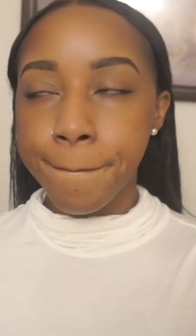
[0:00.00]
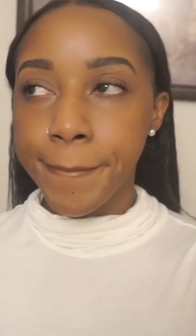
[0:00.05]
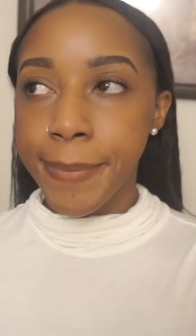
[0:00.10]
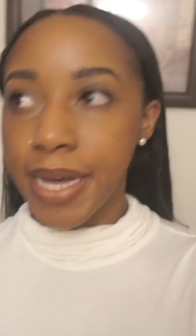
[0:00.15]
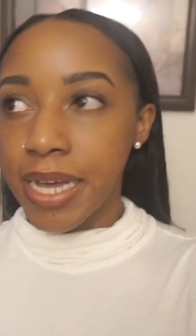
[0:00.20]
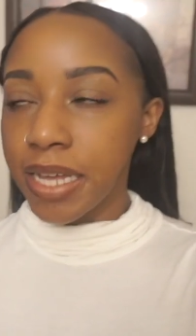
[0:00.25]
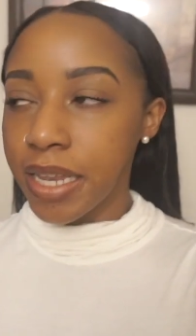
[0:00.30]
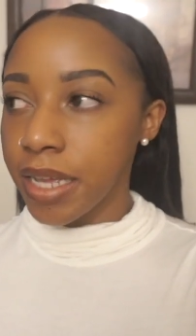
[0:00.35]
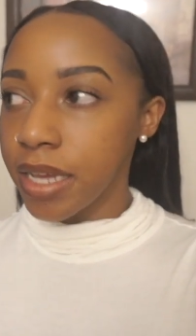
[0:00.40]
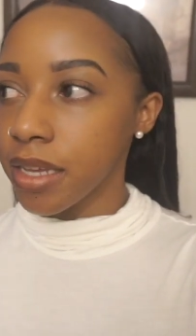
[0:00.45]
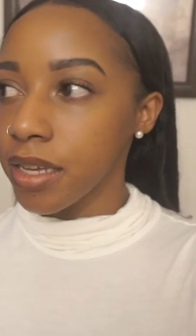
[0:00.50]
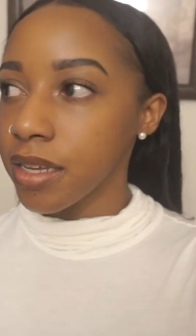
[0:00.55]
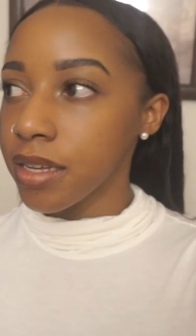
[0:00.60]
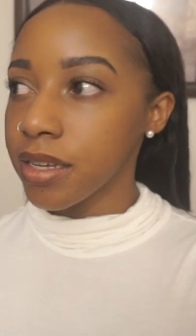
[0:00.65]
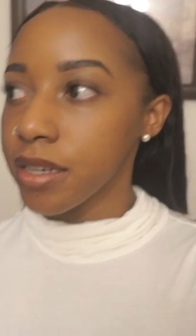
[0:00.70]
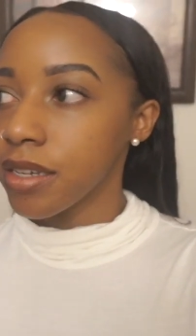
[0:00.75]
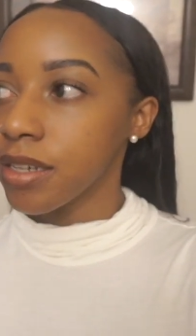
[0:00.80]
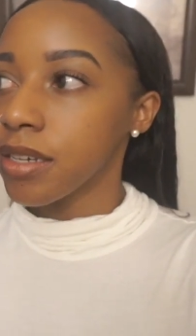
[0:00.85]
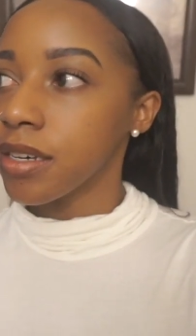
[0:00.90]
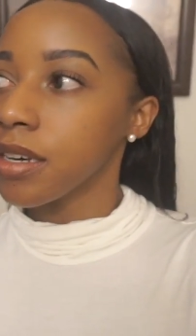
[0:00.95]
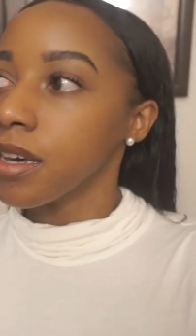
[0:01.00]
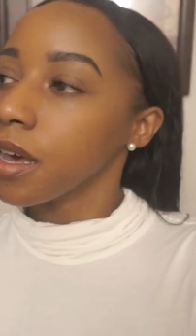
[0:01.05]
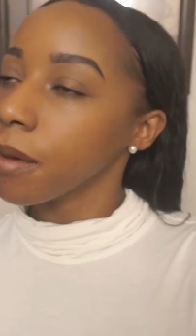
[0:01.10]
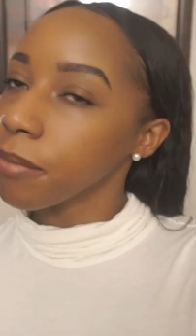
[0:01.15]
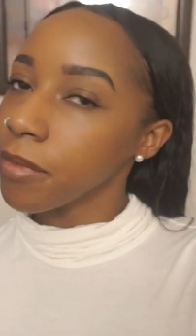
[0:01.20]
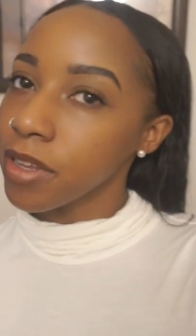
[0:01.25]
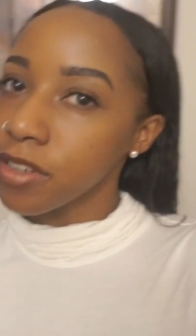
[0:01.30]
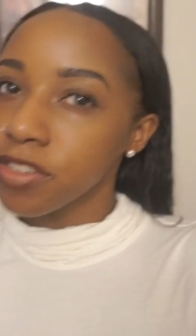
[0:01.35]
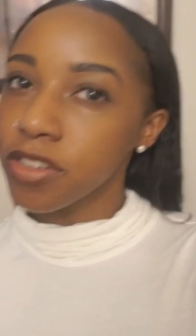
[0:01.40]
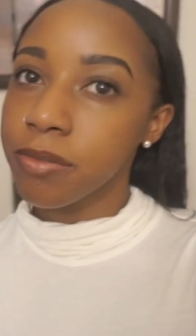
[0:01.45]
but
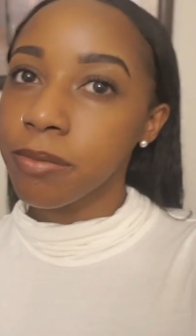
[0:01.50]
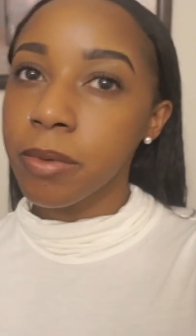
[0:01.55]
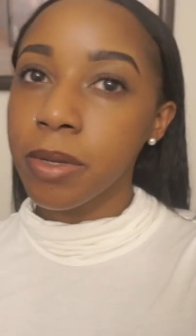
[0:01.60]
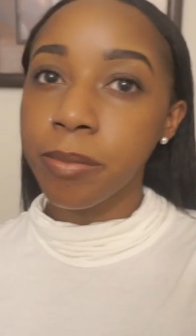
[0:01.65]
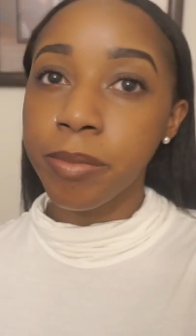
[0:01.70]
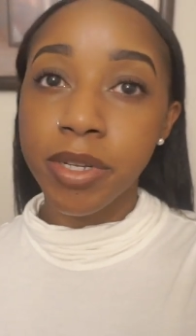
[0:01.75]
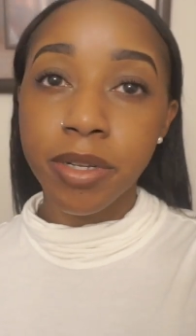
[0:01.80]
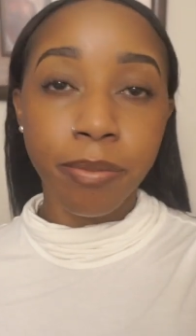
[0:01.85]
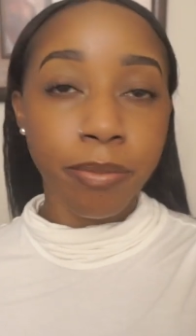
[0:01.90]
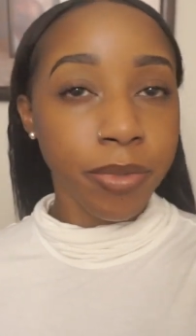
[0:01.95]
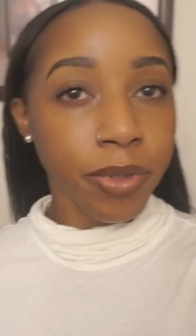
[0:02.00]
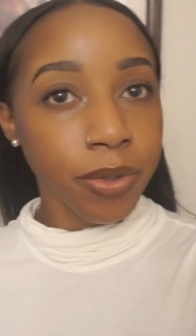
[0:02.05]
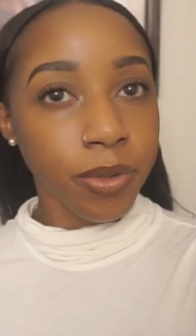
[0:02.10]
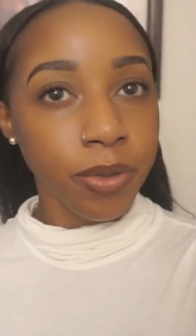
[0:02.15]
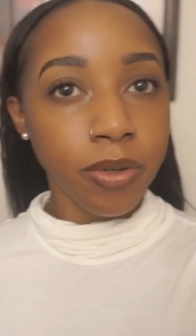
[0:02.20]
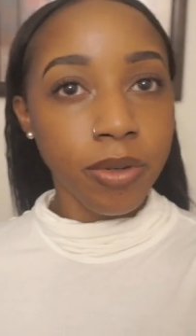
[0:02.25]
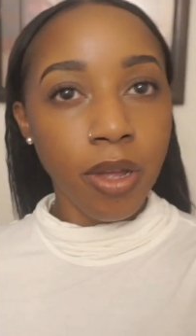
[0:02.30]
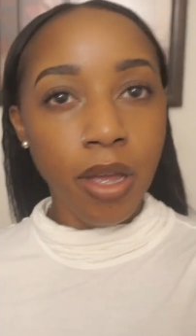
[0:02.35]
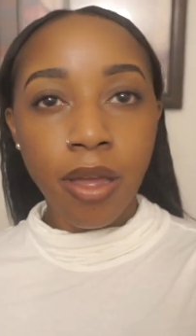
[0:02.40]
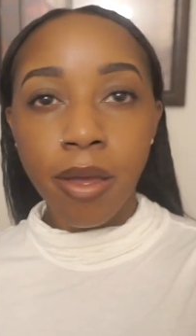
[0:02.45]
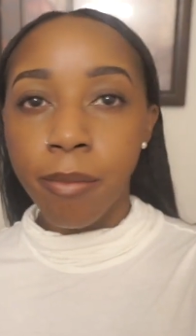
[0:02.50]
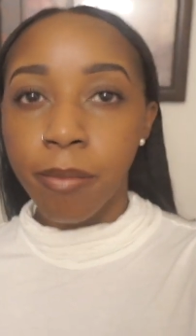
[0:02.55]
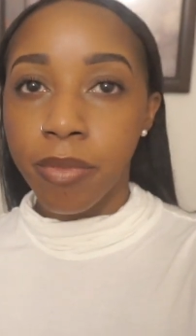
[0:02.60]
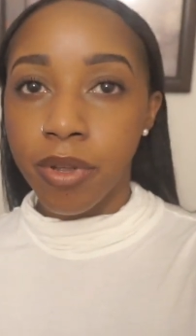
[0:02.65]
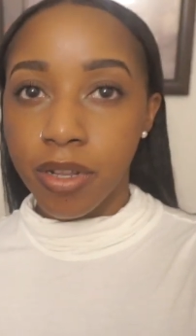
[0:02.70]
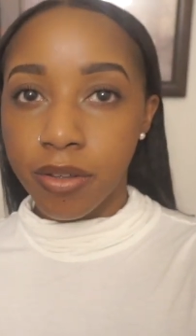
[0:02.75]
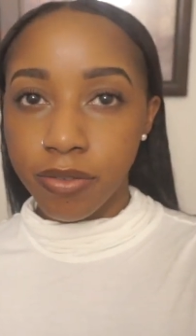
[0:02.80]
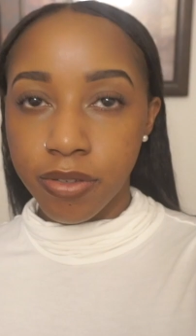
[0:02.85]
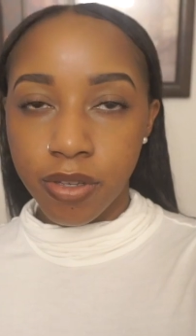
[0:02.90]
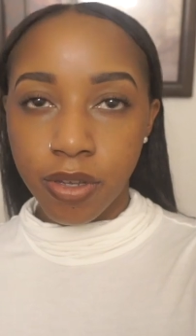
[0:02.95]
I'm not sure if I'm gonna be in a mood,
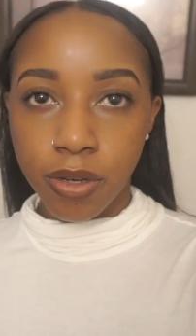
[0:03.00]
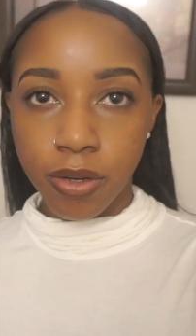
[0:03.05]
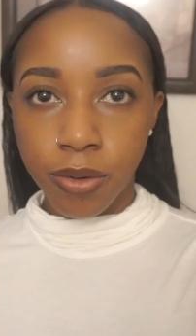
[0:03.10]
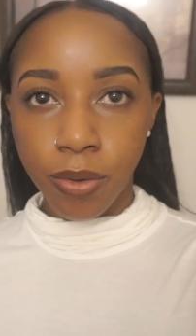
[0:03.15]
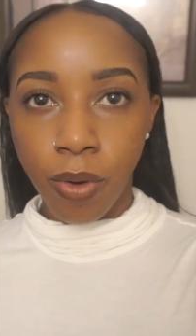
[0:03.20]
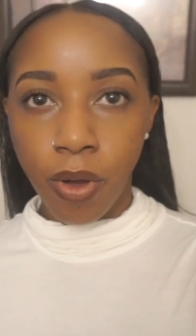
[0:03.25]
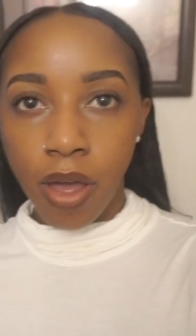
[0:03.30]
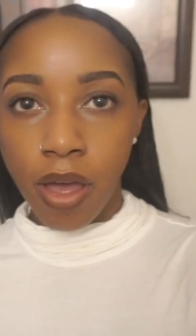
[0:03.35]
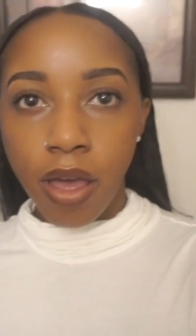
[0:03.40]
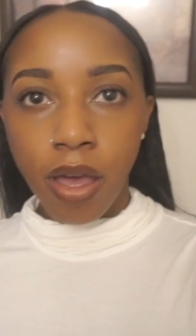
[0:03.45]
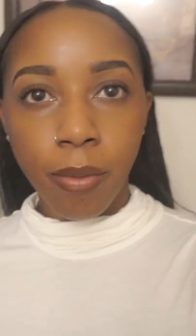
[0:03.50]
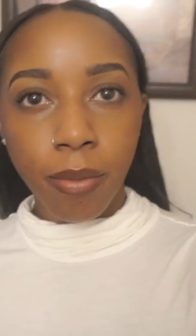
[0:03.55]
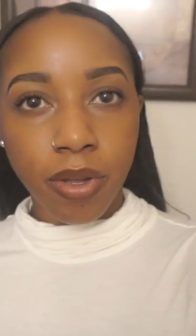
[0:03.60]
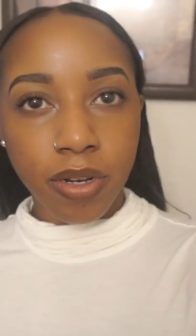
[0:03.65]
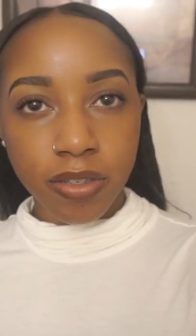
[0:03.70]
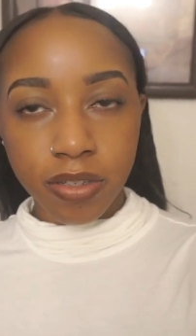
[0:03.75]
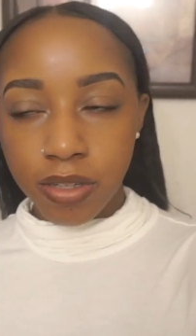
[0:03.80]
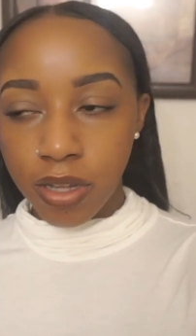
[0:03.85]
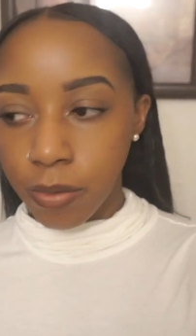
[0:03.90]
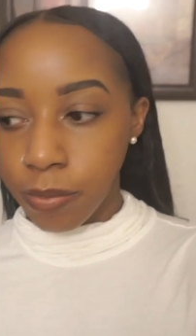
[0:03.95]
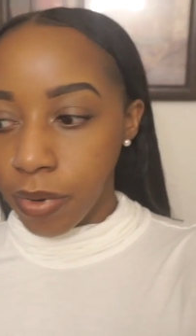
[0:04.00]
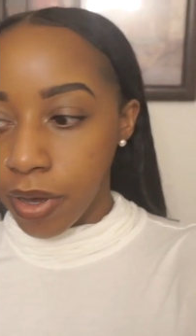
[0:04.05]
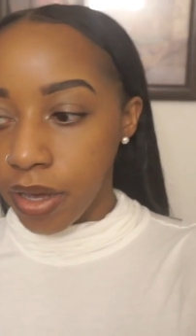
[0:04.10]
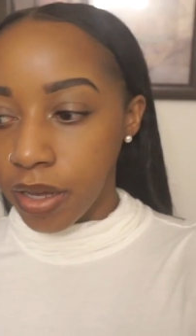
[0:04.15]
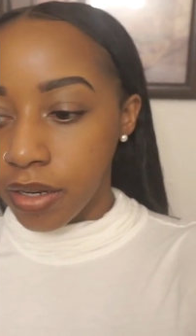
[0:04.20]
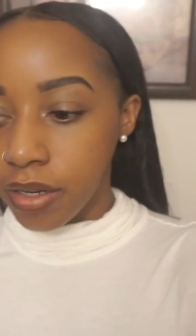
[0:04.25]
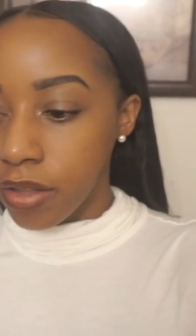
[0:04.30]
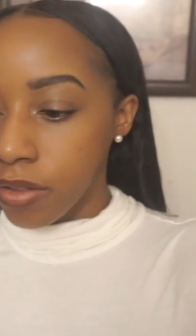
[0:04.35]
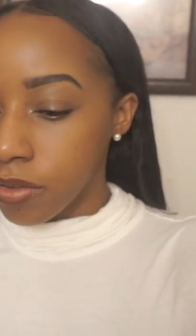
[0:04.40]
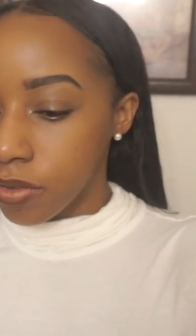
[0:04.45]
but if so, I'm gonna stop by
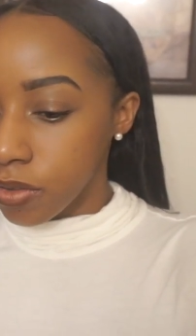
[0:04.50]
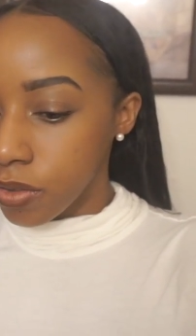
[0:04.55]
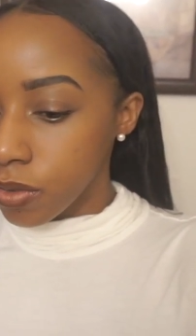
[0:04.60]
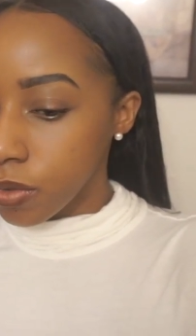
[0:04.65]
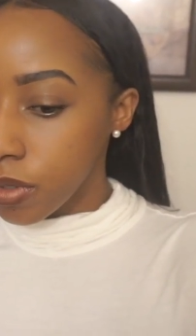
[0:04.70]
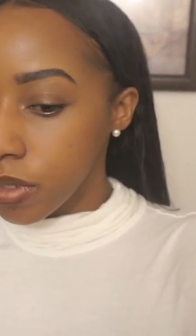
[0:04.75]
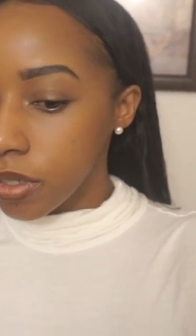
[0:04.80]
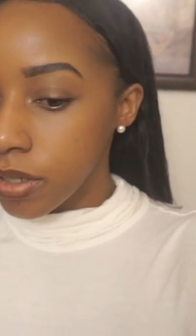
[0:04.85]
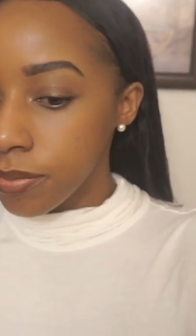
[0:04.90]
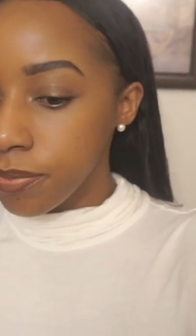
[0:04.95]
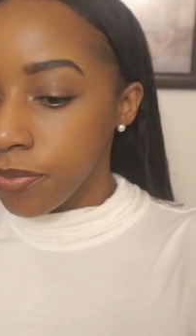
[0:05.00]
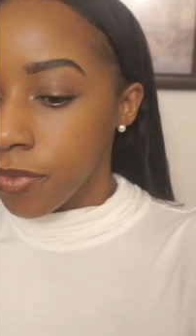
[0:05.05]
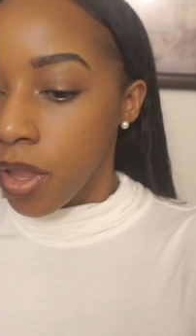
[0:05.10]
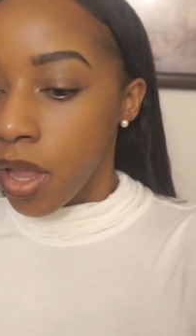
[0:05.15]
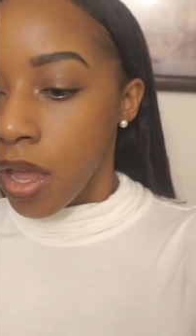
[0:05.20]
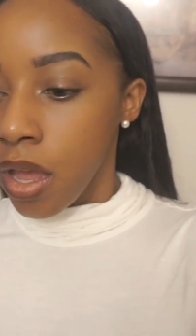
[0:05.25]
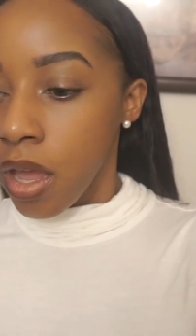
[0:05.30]
another store